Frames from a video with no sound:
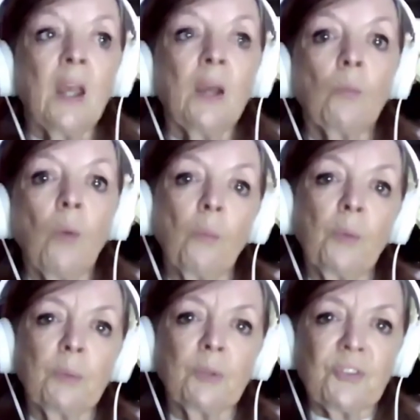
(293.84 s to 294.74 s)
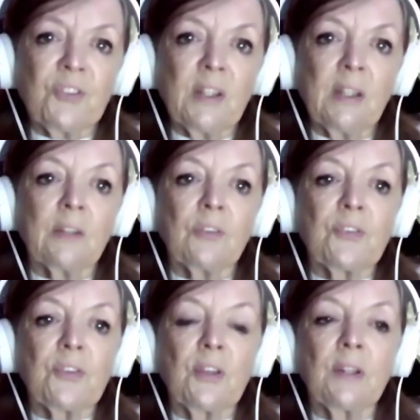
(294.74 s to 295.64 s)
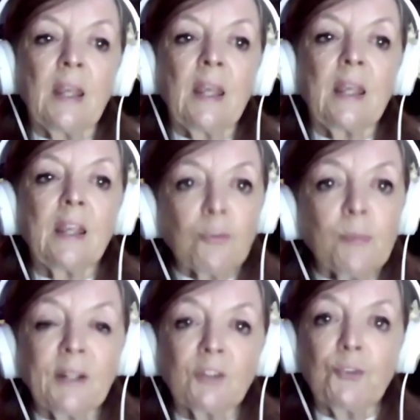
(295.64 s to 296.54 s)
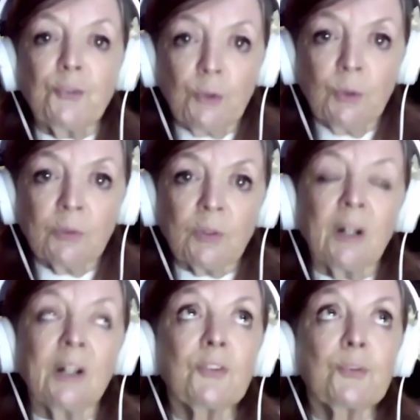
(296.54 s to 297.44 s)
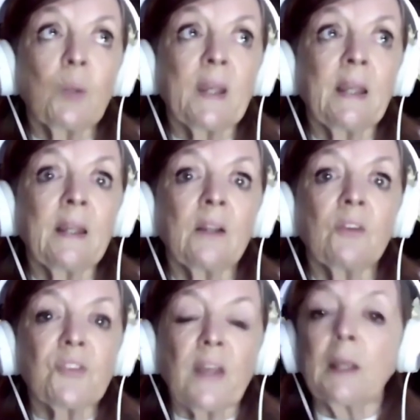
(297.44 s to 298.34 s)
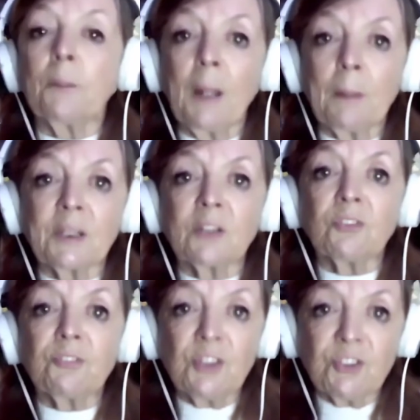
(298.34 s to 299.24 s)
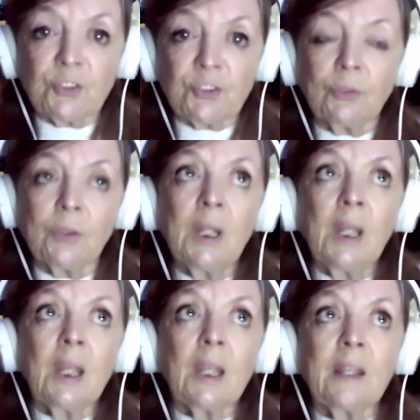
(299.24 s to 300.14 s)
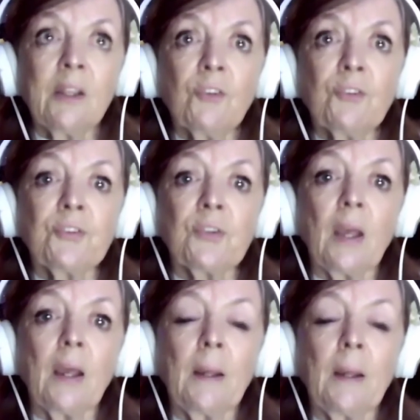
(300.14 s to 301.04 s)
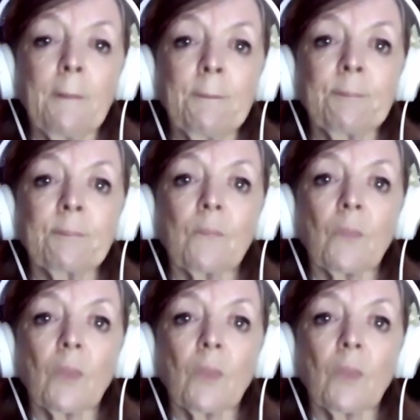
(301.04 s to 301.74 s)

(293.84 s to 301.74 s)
what we would see is that if matters do arise where, say, a public official is um,